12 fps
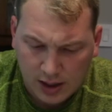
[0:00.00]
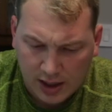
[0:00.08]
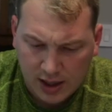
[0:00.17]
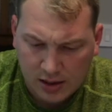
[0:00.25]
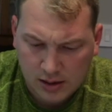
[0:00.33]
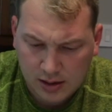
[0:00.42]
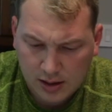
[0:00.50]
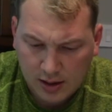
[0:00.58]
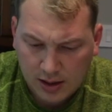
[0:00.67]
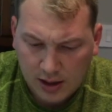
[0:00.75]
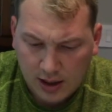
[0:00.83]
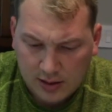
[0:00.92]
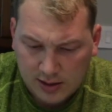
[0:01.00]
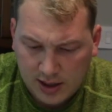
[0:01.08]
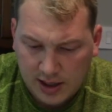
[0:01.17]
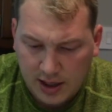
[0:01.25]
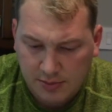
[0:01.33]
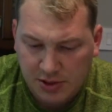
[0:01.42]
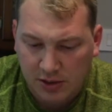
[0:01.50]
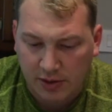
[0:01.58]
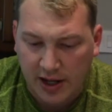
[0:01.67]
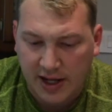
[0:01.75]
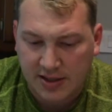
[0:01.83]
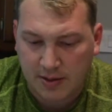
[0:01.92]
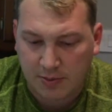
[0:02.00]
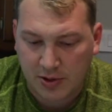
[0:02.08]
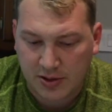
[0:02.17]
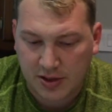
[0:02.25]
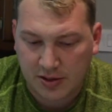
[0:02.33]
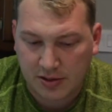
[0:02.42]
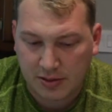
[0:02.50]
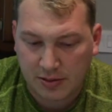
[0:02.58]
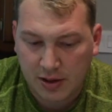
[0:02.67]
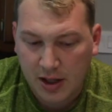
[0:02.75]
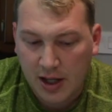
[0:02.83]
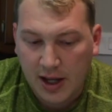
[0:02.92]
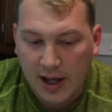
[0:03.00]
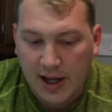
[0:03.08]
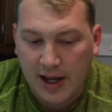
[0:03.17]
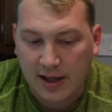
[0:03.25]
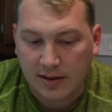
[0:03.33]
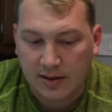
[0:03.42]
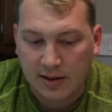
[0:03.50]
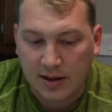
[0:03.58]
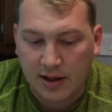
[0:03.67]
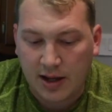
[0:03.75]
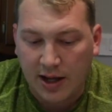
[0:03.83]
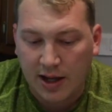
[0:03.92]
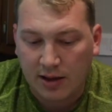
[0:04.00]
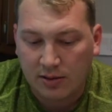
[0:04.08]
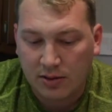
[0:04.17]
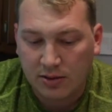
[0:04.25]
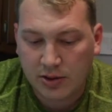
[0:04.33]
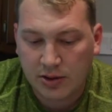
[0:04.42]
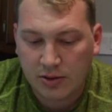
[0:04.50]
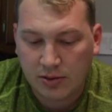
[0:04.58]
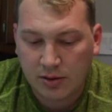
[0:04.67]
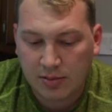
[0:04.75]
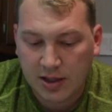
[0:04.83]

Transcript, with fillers: and a lot of times you don't ask a person to, hey, how long are you going to